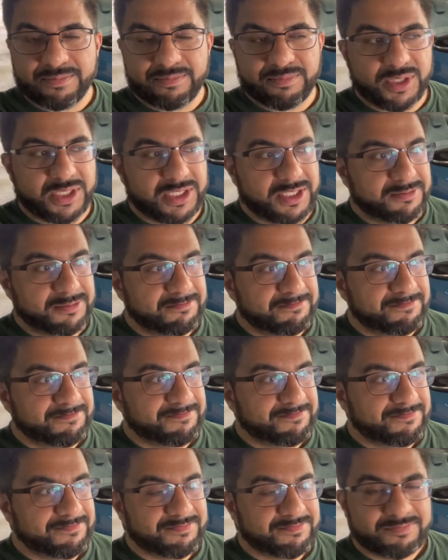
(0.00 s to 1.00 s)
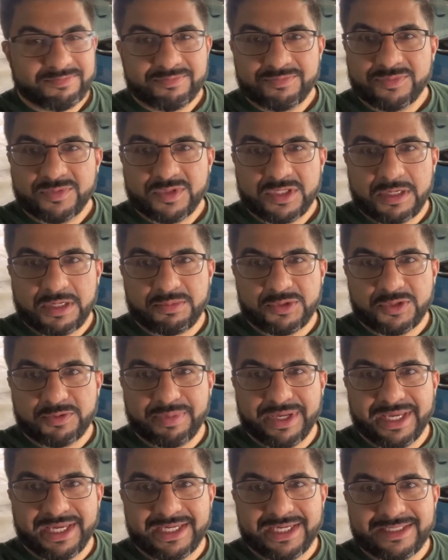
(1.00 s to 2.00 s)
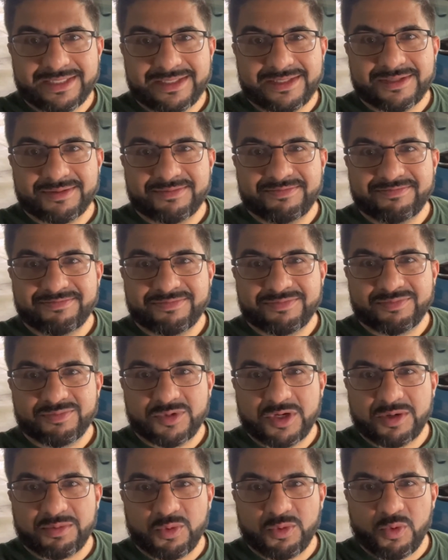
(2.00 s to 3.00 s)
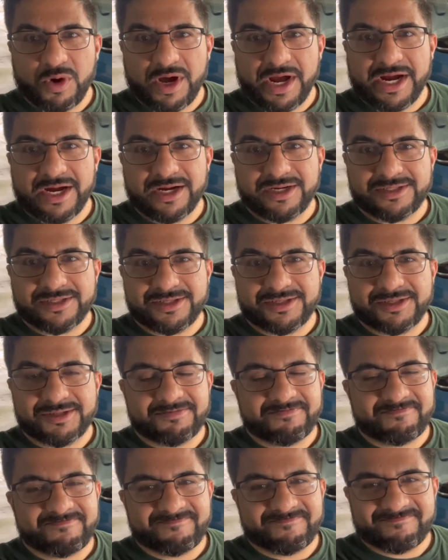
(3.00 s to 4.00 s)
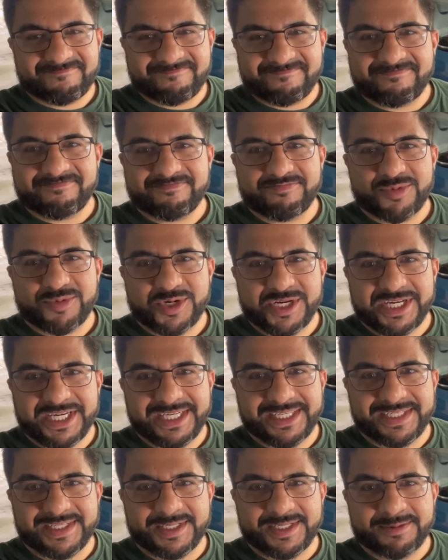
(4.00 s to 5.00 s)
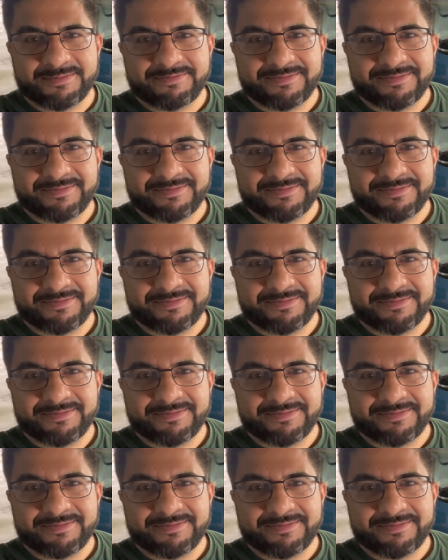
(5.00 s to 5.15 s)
But a couple spades, a couple wires, pretty easy.